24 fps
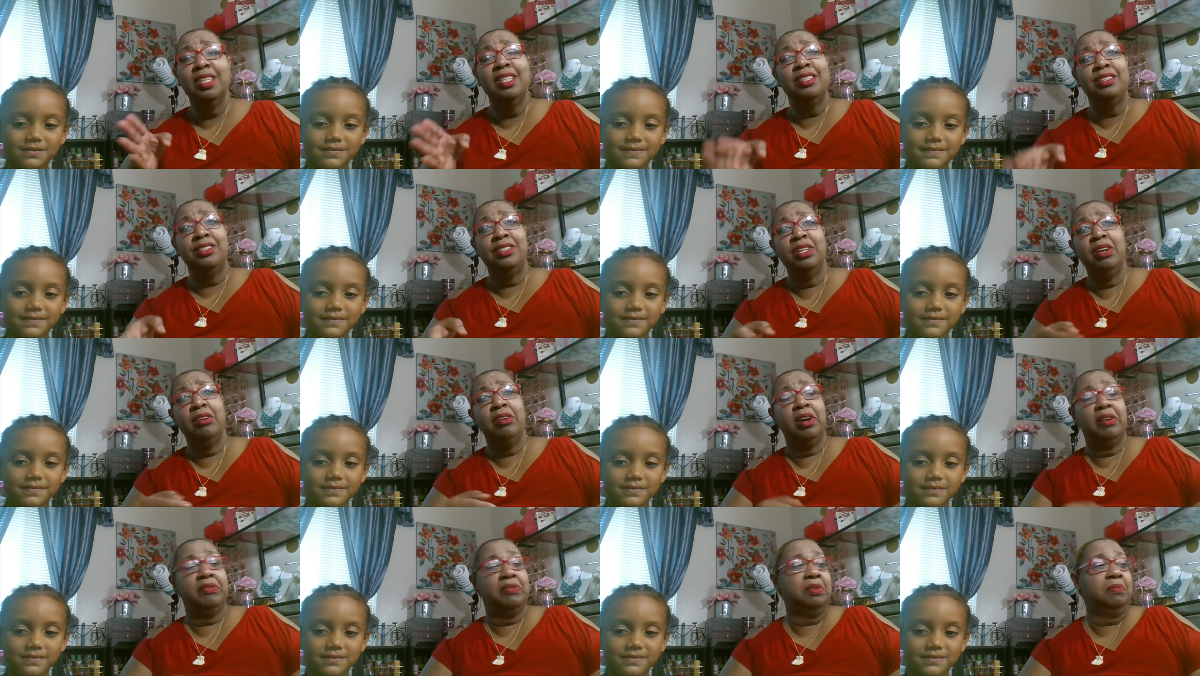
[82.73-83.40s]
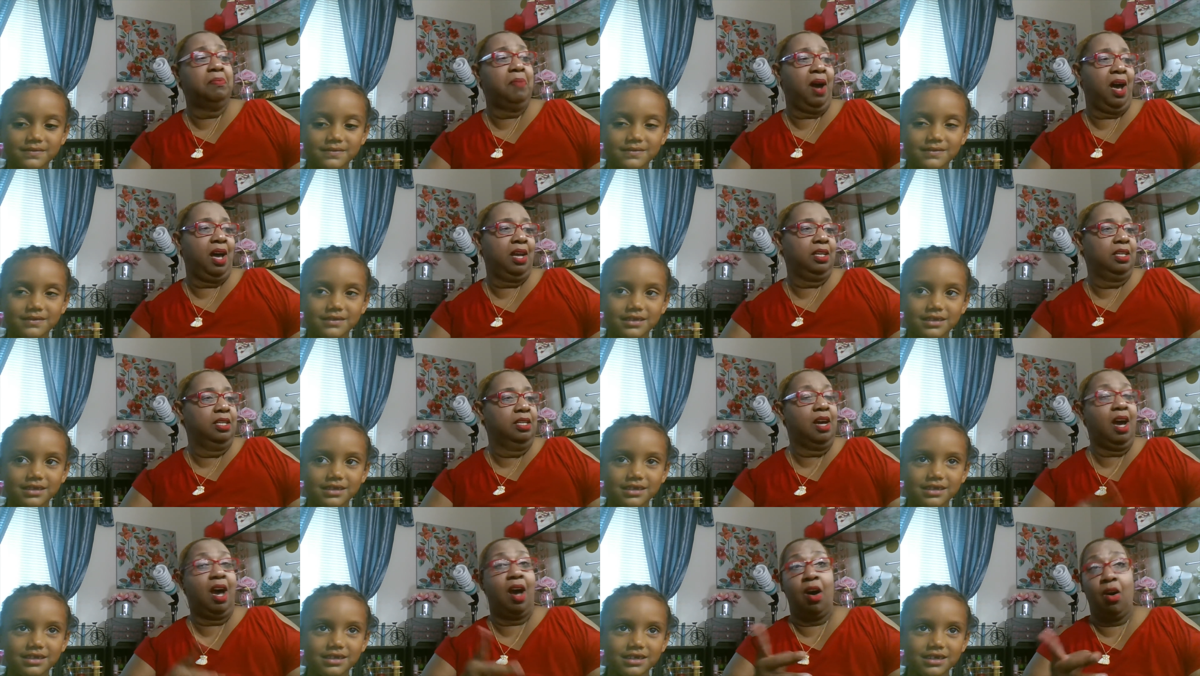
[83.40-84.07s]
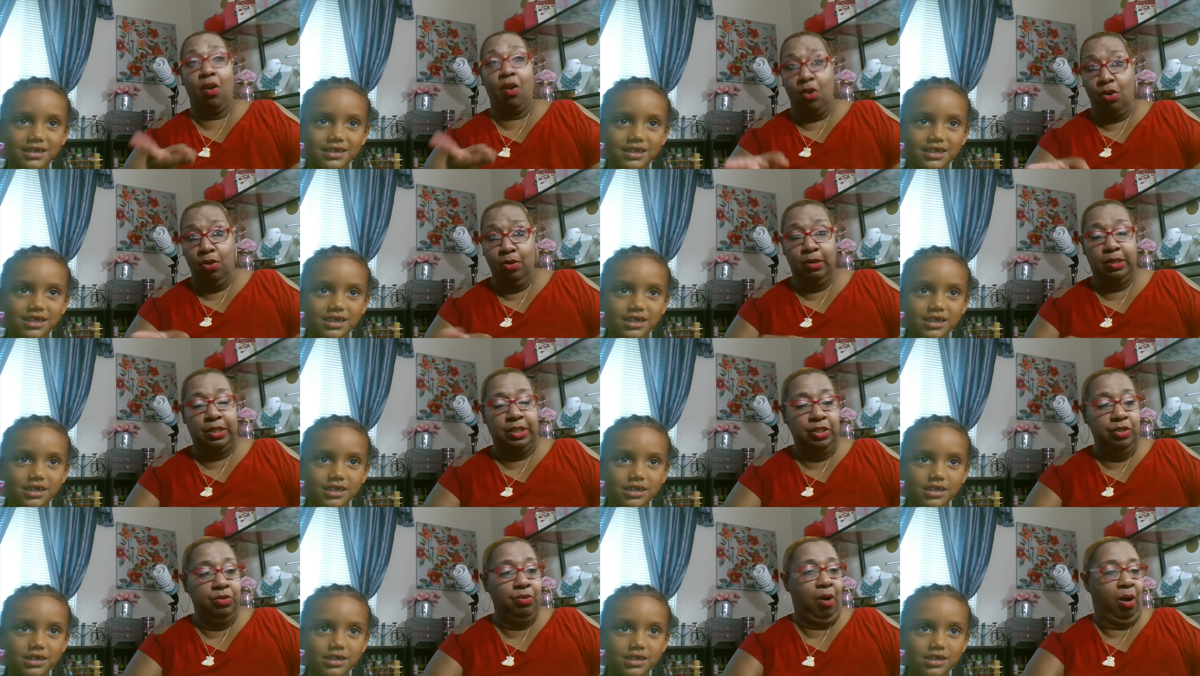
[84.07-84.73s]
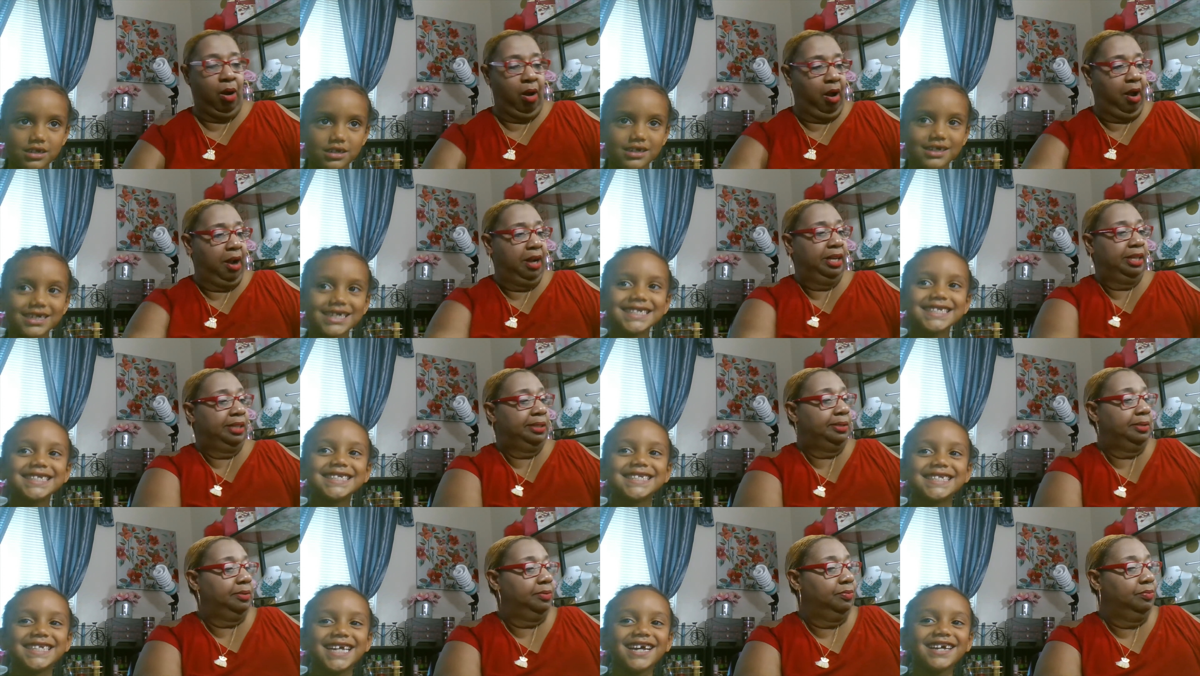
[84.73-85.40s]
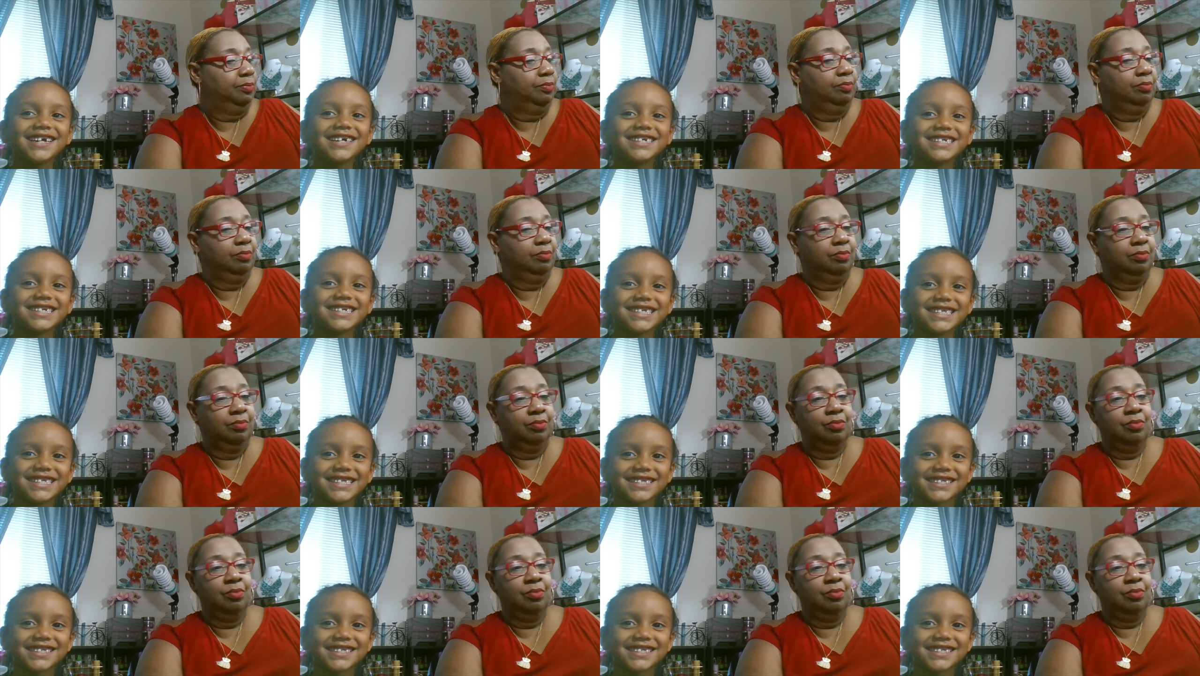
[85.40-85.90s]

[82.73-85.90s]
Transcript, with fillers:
Speaker 1: tell everybody how old you are. 6.